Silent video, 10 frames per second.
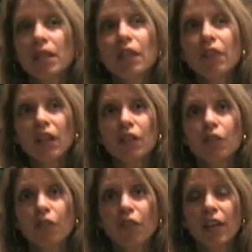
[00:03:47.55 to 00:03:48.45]
and even on
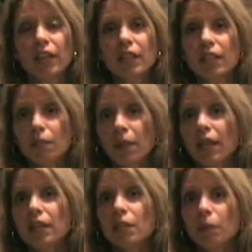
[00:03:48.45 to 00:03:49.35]
your face, it
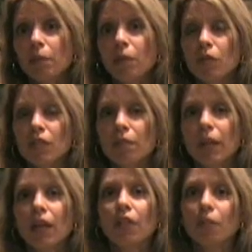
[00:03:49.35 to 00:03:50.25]
depends, but mostly
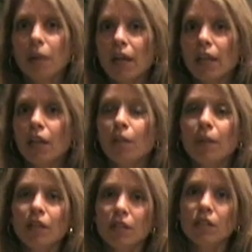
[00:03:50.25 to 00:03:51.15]
men on their body hair
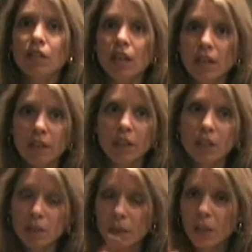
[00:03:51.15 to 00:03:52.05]
because it's kind of
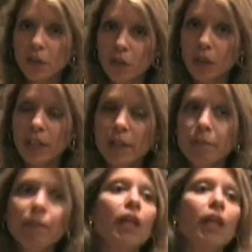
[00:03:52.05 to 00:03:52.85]
can be curly.